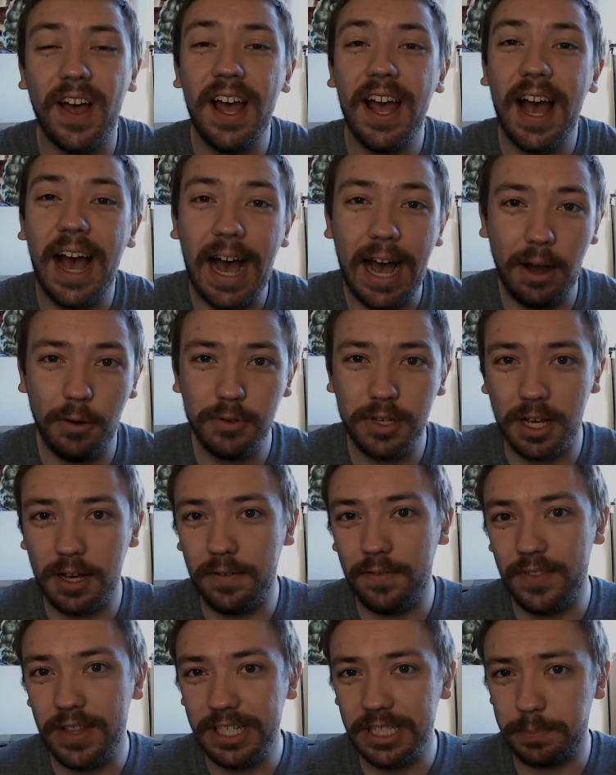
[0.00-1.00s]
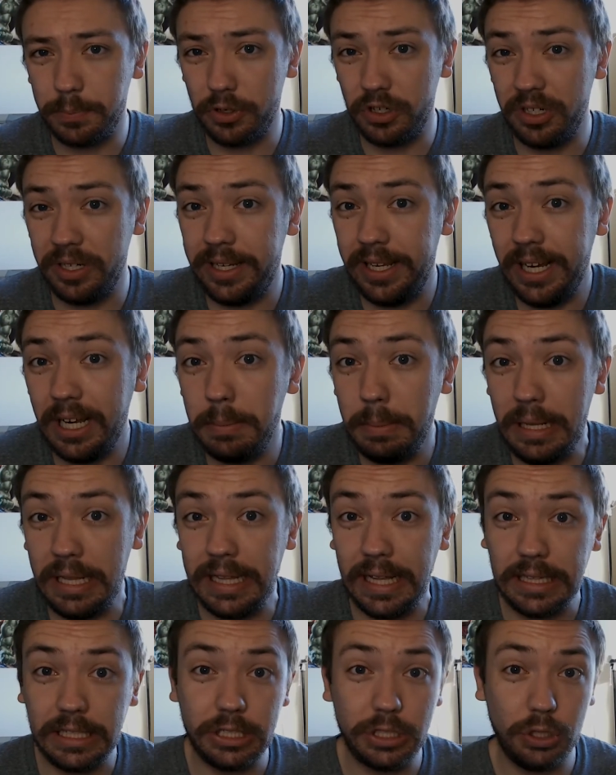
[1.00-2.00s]
out of this predicament
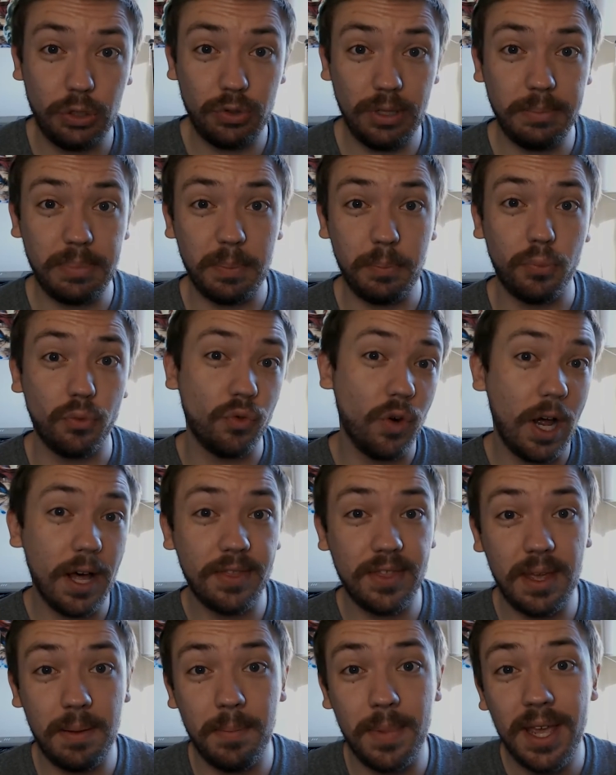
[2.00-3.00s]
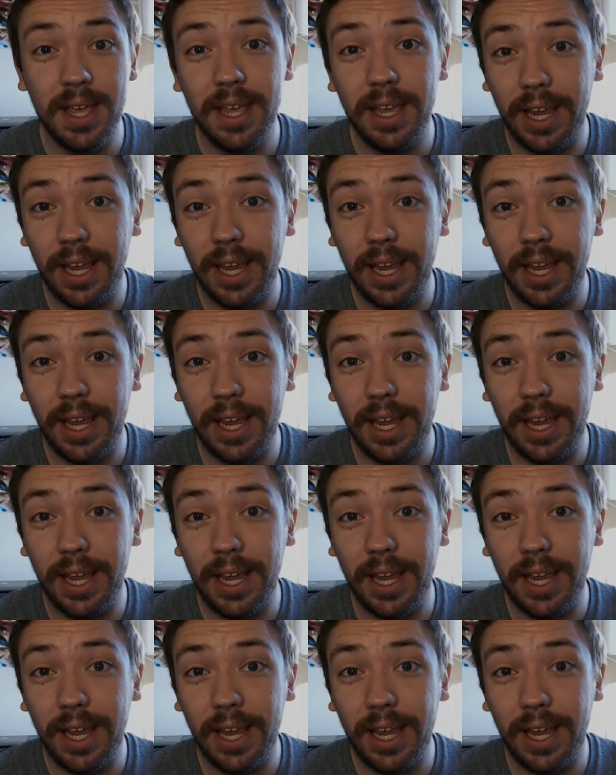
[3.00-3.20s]
that the script brought them